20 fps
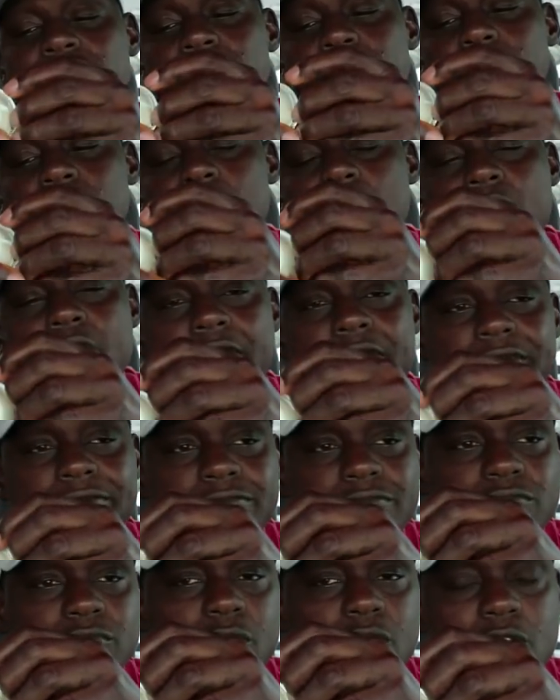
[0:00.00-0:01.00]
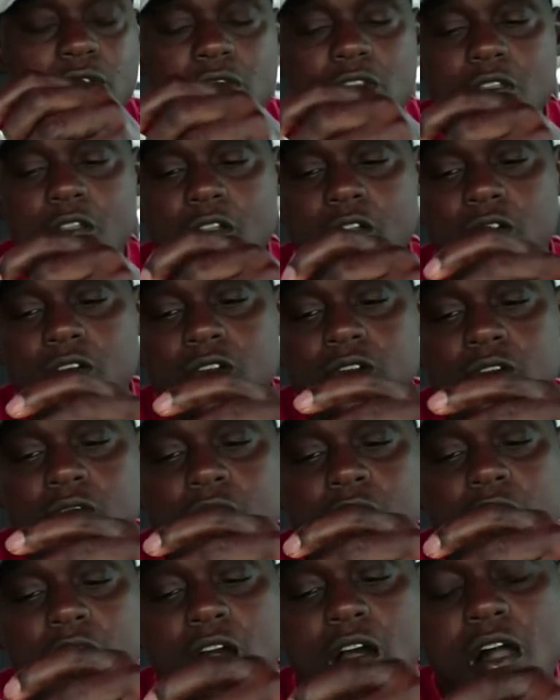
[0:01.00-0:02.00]
I feel about that. We got some
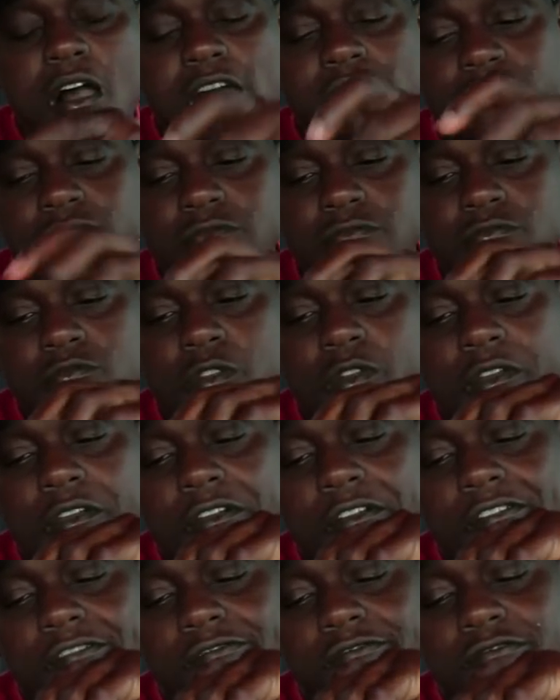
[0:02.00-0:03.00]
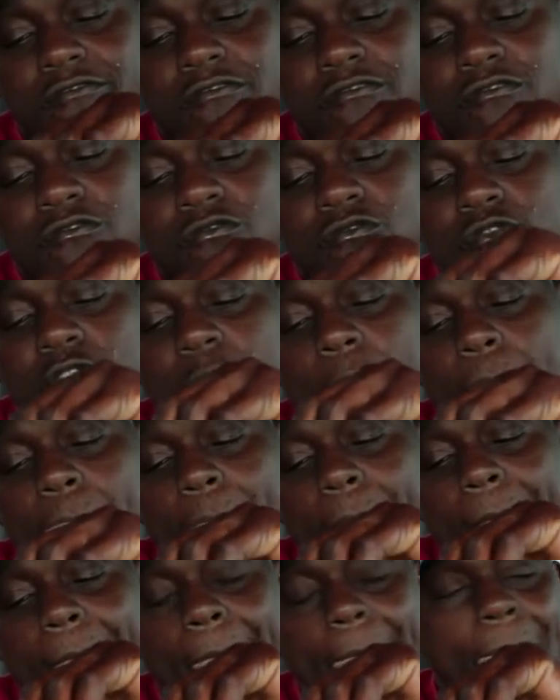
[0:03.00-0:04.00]
French fries. We got some toast
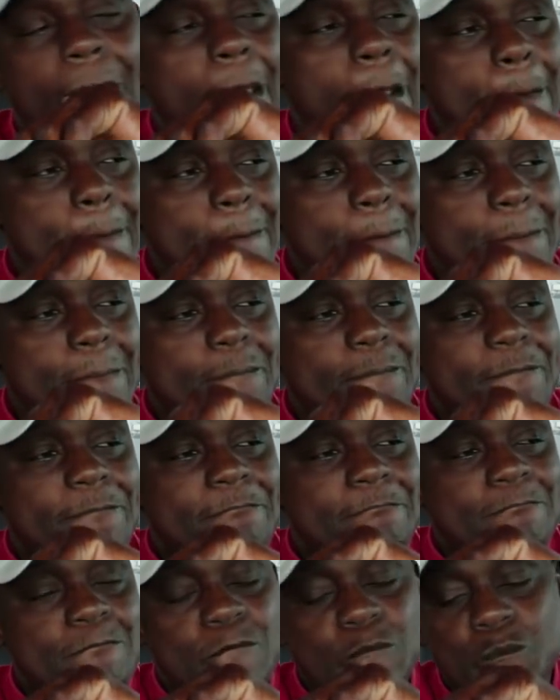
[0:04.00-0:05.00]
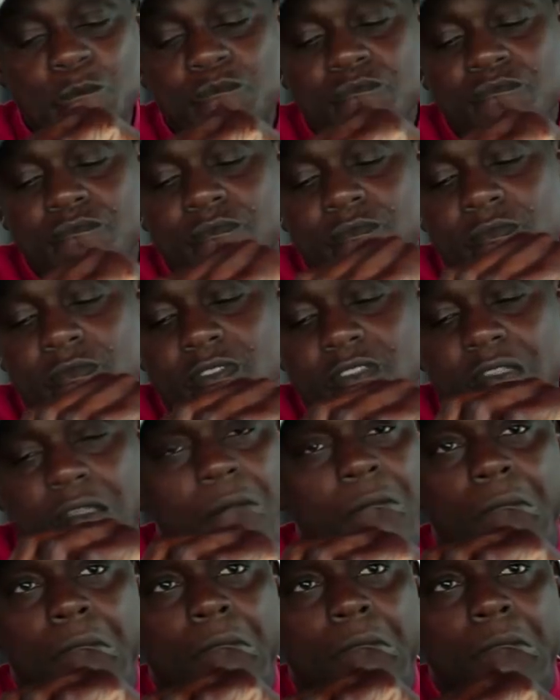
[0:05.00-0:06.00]
pork. We got some
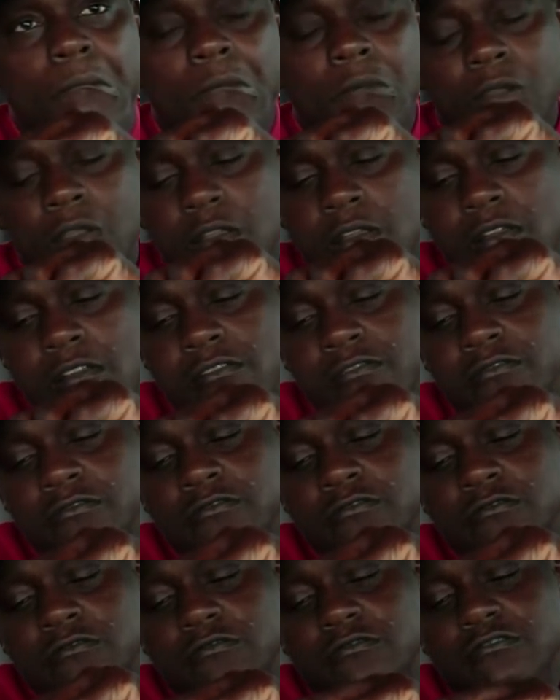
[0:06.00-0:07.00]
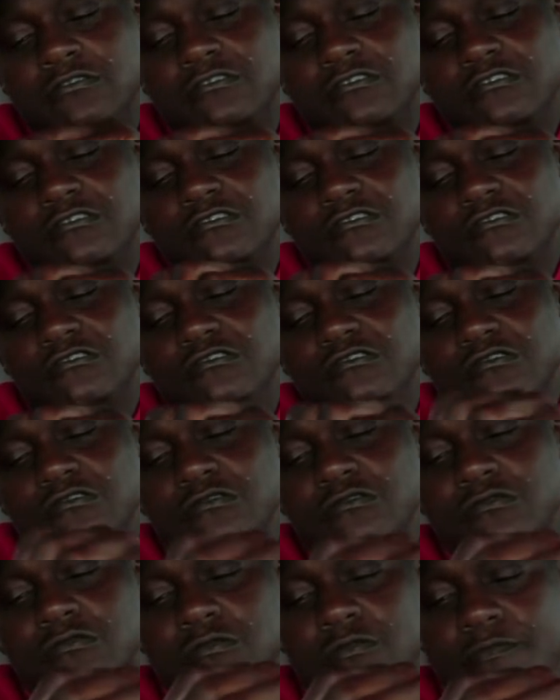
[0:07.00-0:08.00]
uh, fish
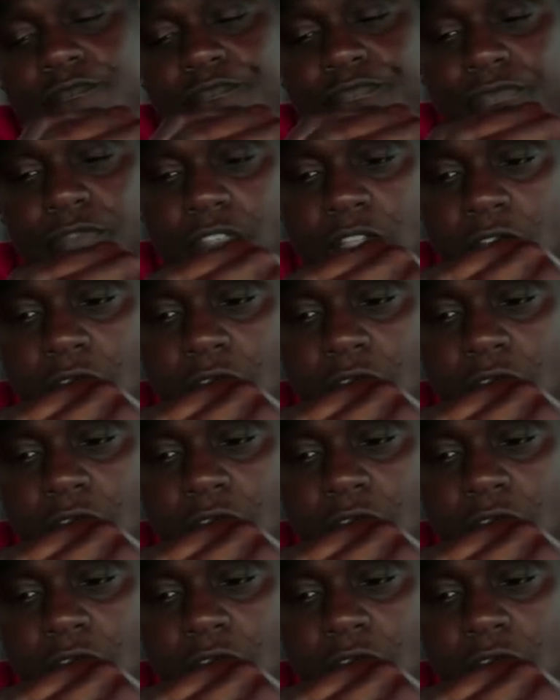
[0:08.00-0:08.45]
cobbler. We got